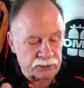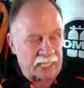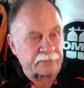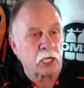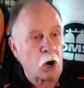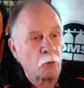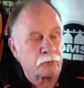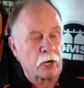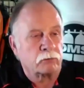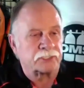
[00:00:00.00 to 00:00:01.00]
like the
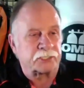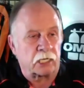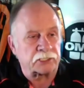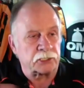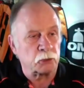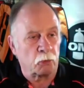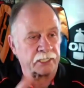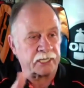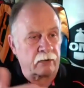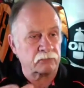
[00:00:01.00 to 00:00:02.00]
GoPro and such, and you want to
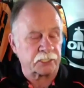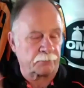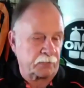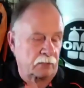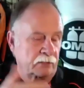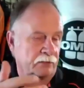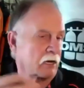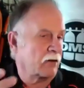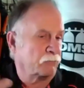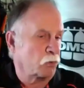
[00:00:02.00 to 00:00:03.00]
carry something on the
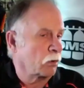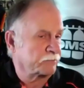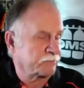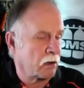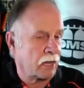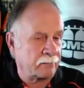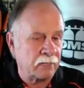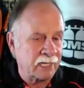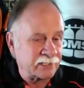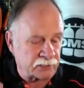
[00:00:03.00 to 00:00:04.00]
dive all the time,
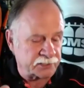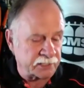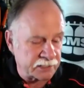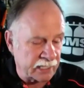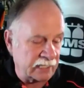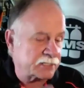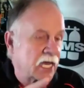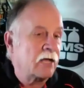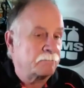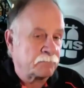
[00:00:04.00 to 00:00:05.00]
just in case,
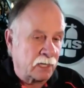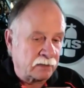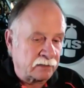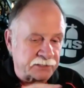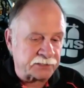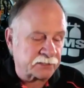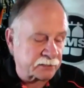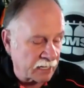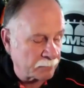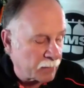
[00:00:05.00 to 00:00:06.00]
this is the
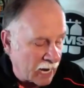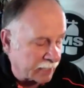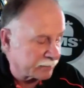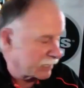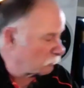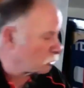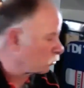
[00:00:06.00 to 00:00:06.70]
type pocket that will